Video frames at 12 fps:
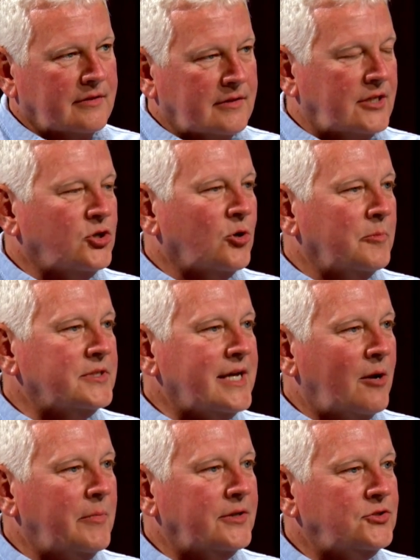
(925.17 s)
determines
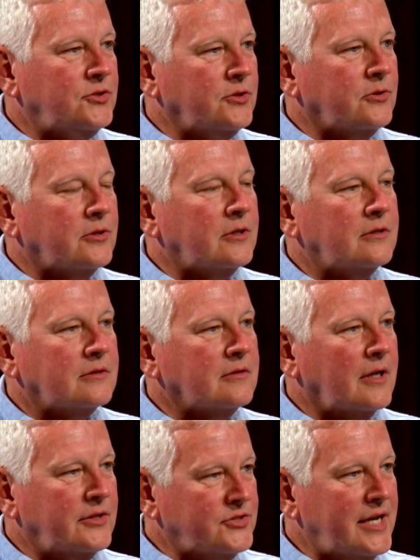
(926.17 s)
how much your
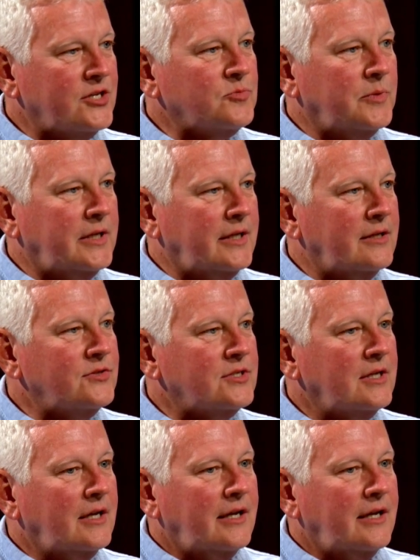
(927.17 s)
assessment is.